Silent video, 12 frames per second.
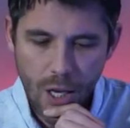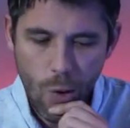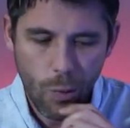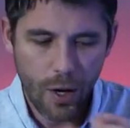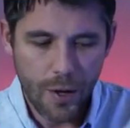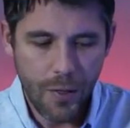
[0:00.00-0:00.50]

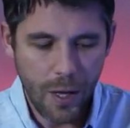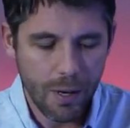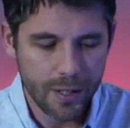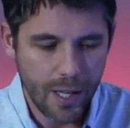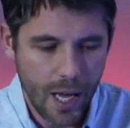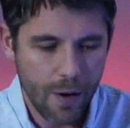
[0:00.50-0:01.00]
When I think
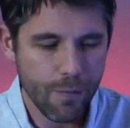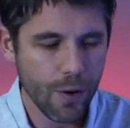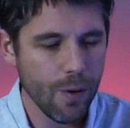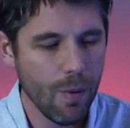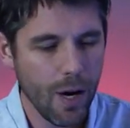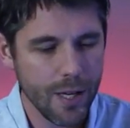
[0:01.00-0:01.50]
about the
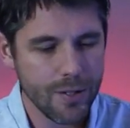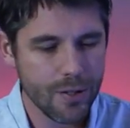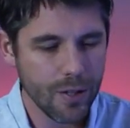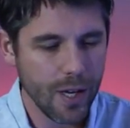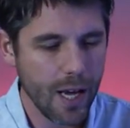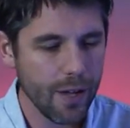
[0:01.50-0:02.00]

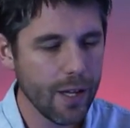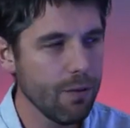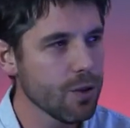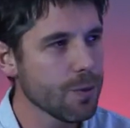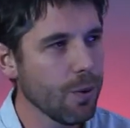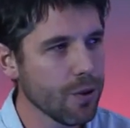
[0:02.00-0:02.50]
Ephraimites and how they
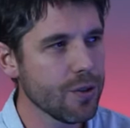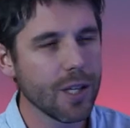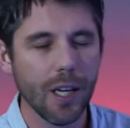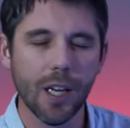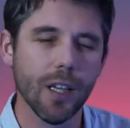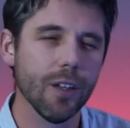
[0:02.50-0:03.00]
responded to
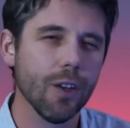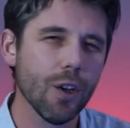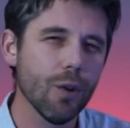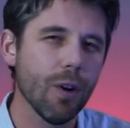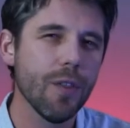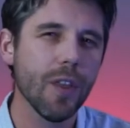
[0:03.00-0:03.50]
Gideon, you
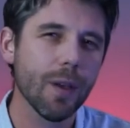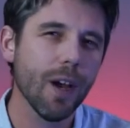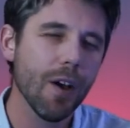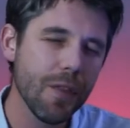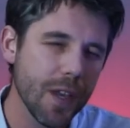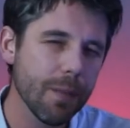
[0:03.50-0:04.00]
know who I think
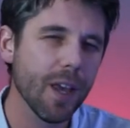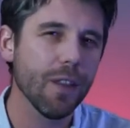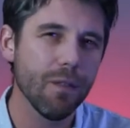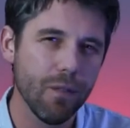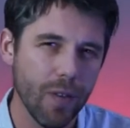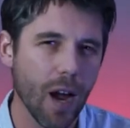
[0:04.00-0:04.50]
about? I think about
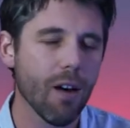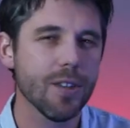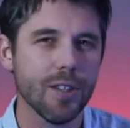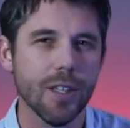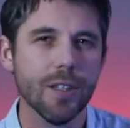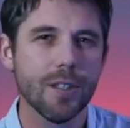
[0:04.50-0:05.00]
the
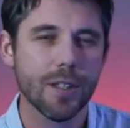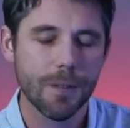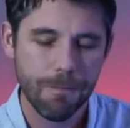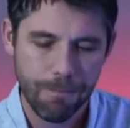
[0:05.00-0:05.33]
Pharisees.